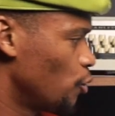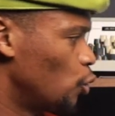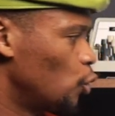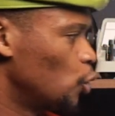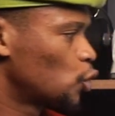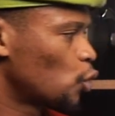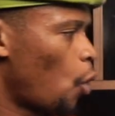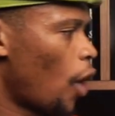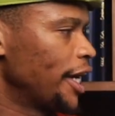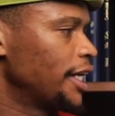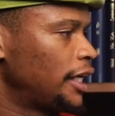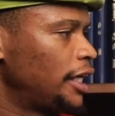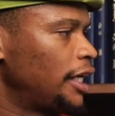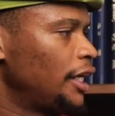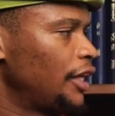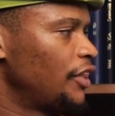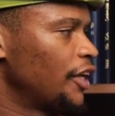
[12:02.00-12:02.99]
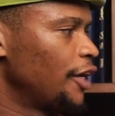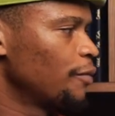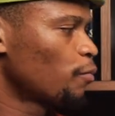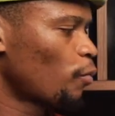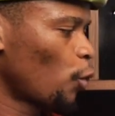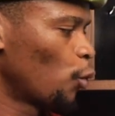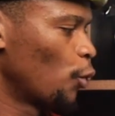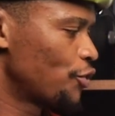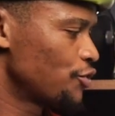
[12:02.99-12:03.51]
who is quite key
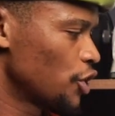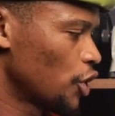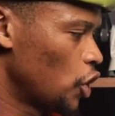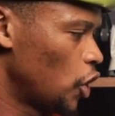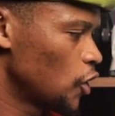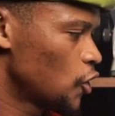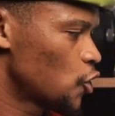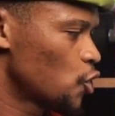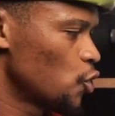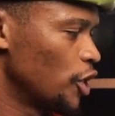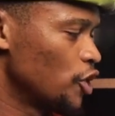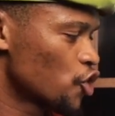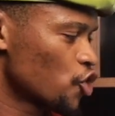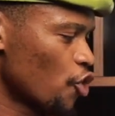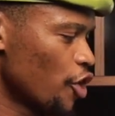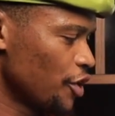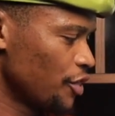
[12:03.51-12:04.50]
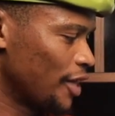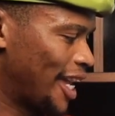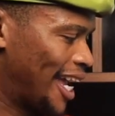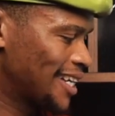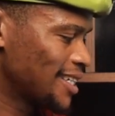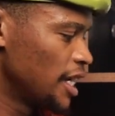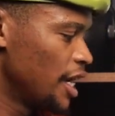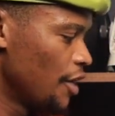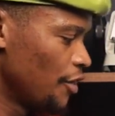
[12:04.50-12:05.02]
then with regards to ensuring
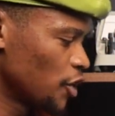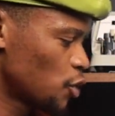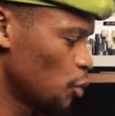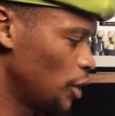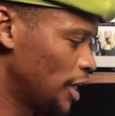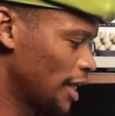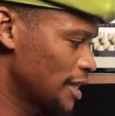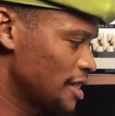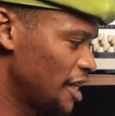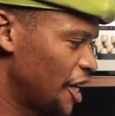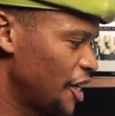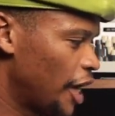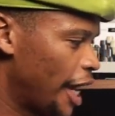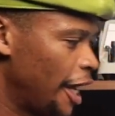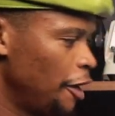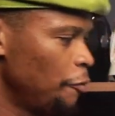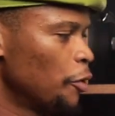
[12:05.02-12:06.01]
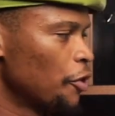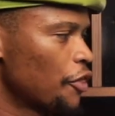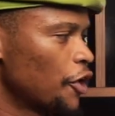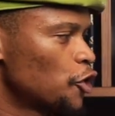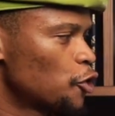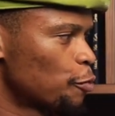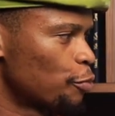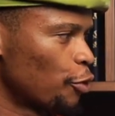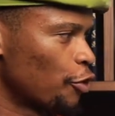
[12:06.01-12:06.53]
that this Wydad side are able
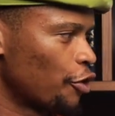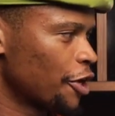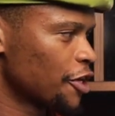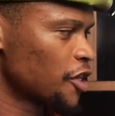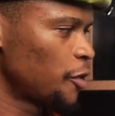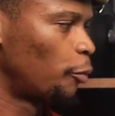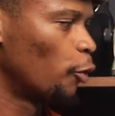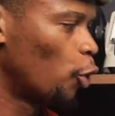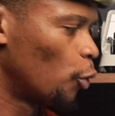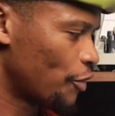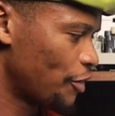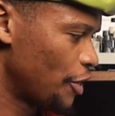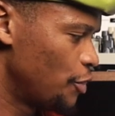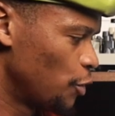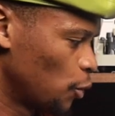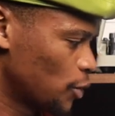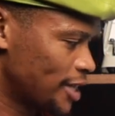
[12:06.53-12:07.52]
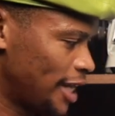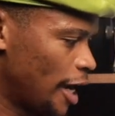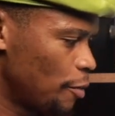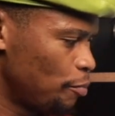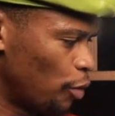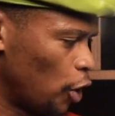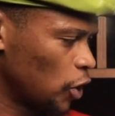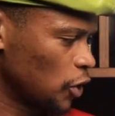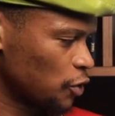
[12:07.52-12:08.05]
then to progress the ball within those
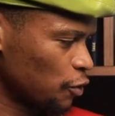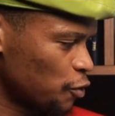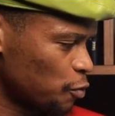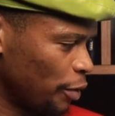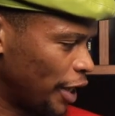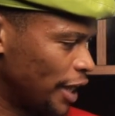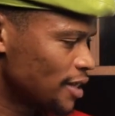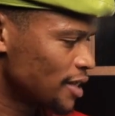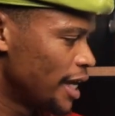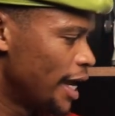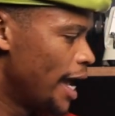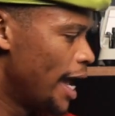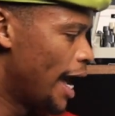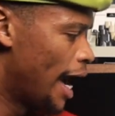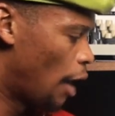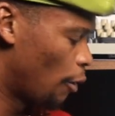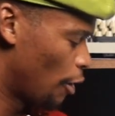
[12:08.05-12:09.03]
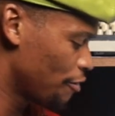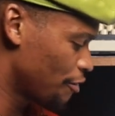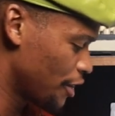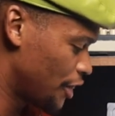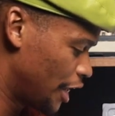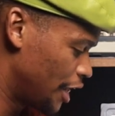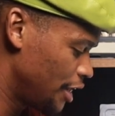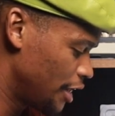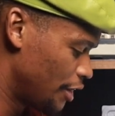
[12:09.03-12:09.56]
tight pockets of space. However,
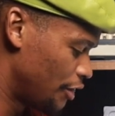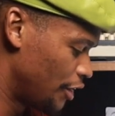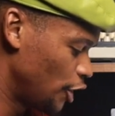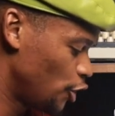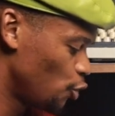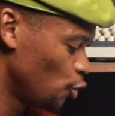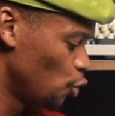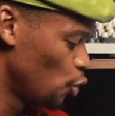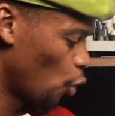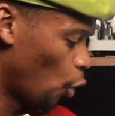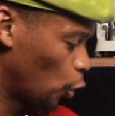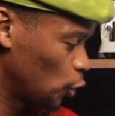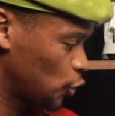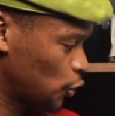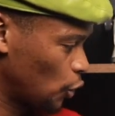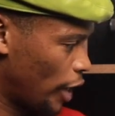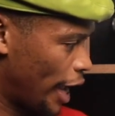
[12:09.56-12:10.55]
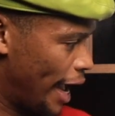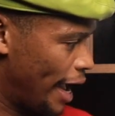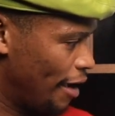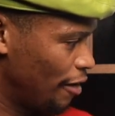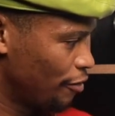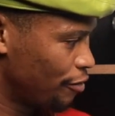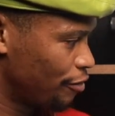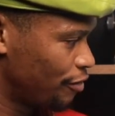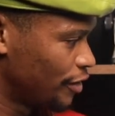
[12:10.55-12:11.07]
then they do also
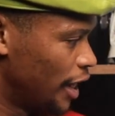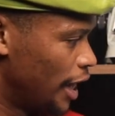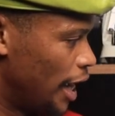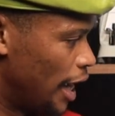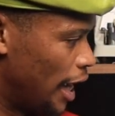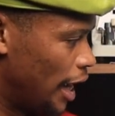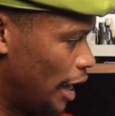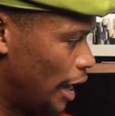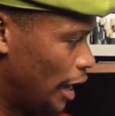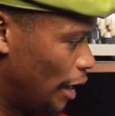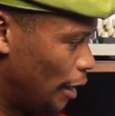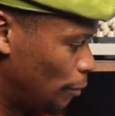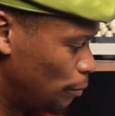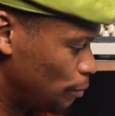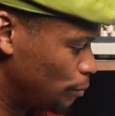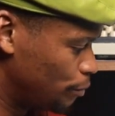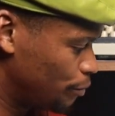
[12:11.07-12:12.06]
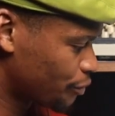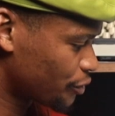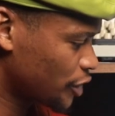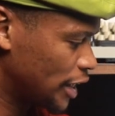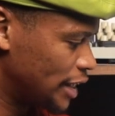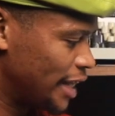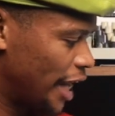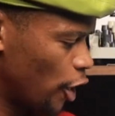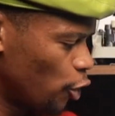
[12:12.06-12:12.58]
have
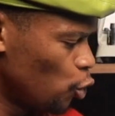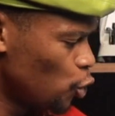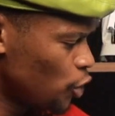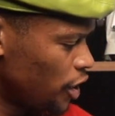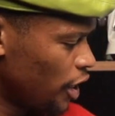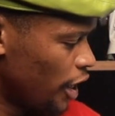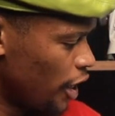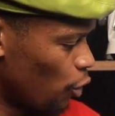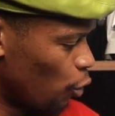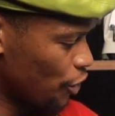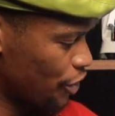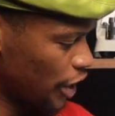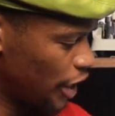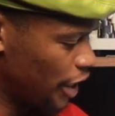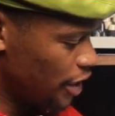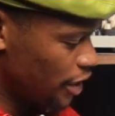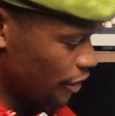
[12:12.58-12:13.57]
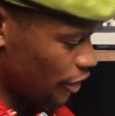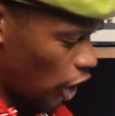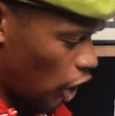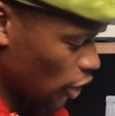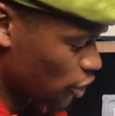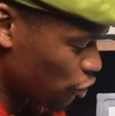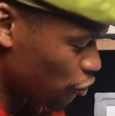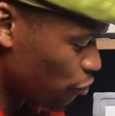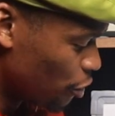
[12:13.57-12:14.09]
Daoud within the
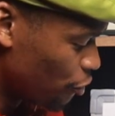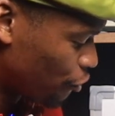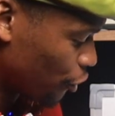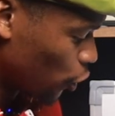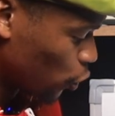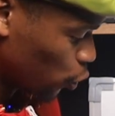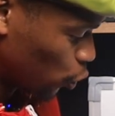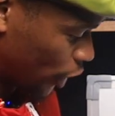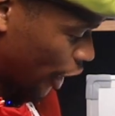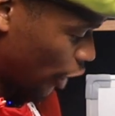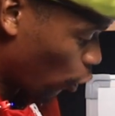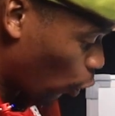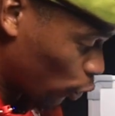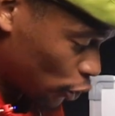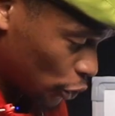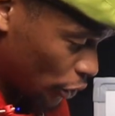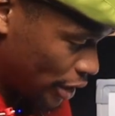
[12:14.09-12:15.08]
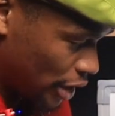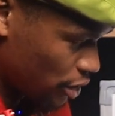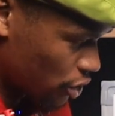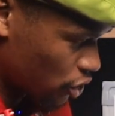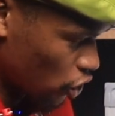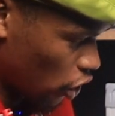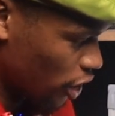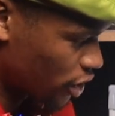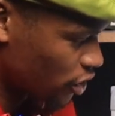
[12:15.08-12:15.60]
heart of midfield, who can also then
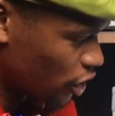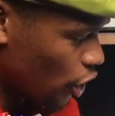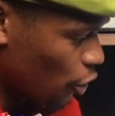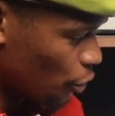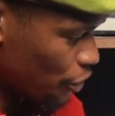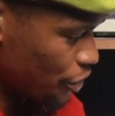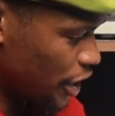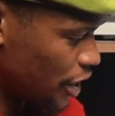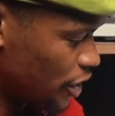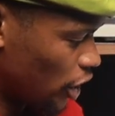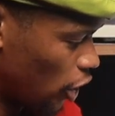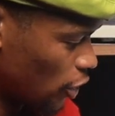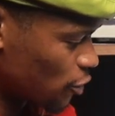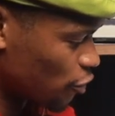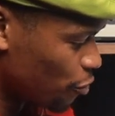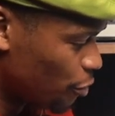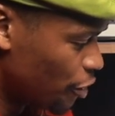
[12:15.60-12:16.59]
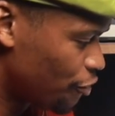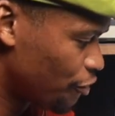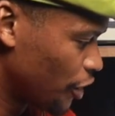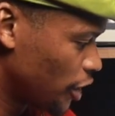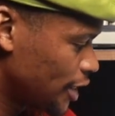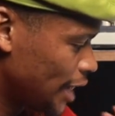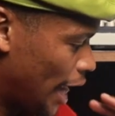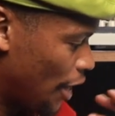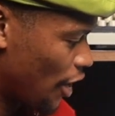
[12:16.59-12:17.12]
start within the heart of
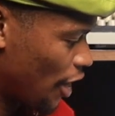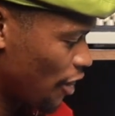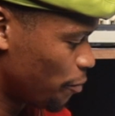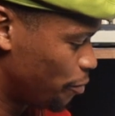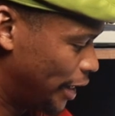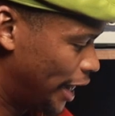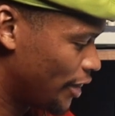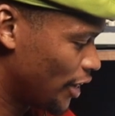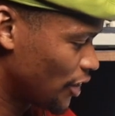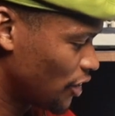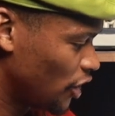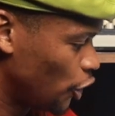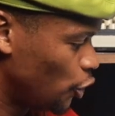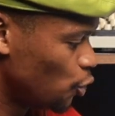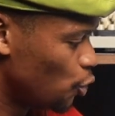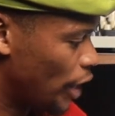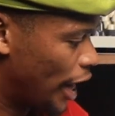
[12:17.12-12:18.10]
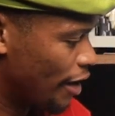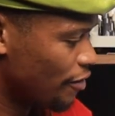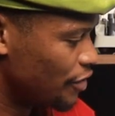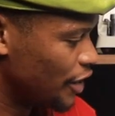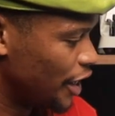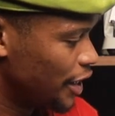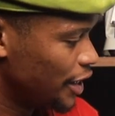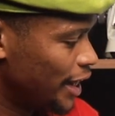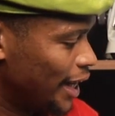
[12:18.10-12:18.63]
midfield. Another player that they do have
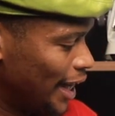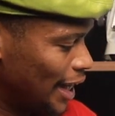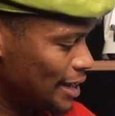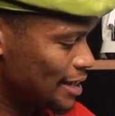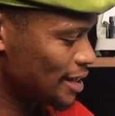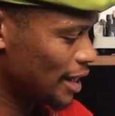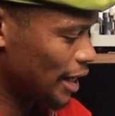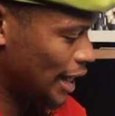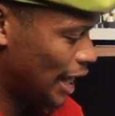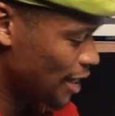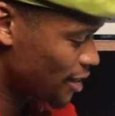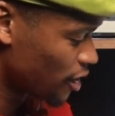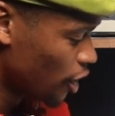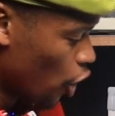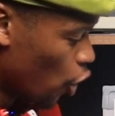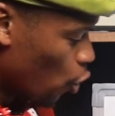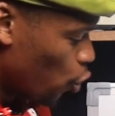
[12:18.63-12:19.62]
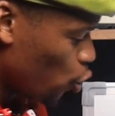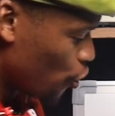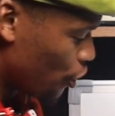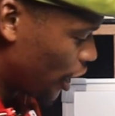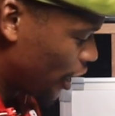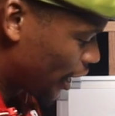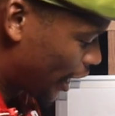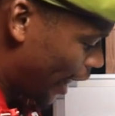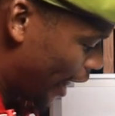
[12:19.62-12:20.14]
then is Sarat, who
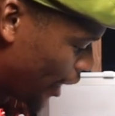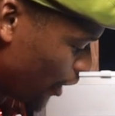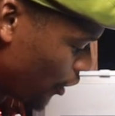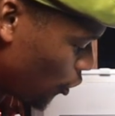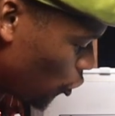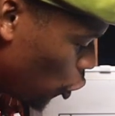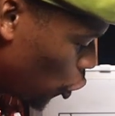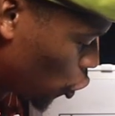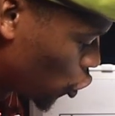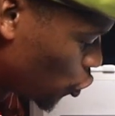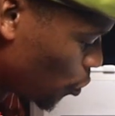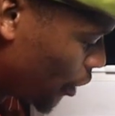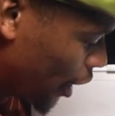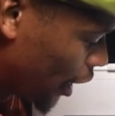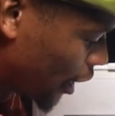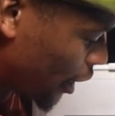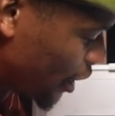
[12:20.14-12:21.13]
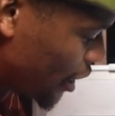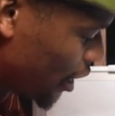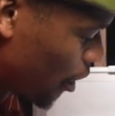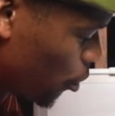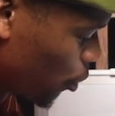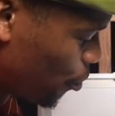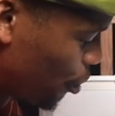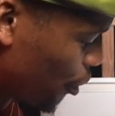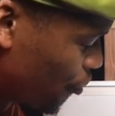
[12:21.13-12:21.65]
then can look to make it a
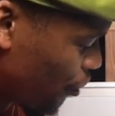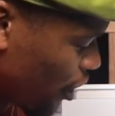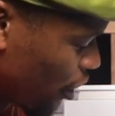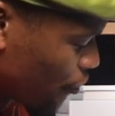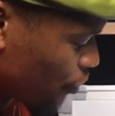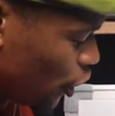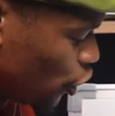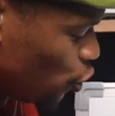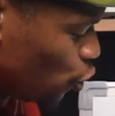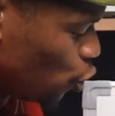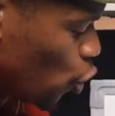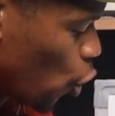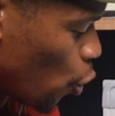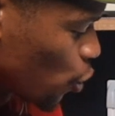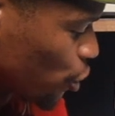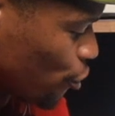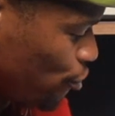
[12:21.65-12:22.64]
double pivot if they do go with the